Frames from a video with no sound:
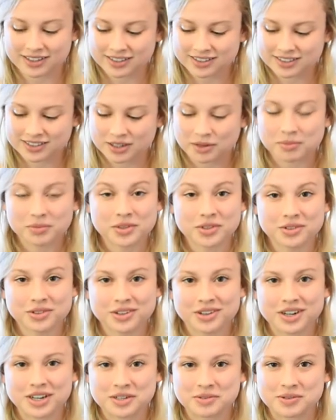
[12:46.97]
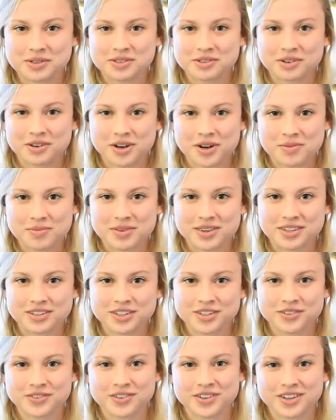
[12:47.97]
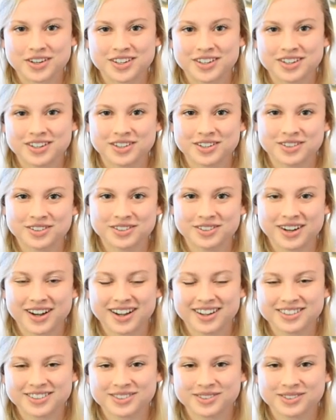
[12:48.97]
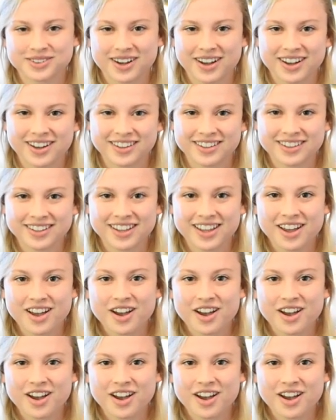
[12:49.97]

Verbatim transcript: some new Christmas ornaments for you as well.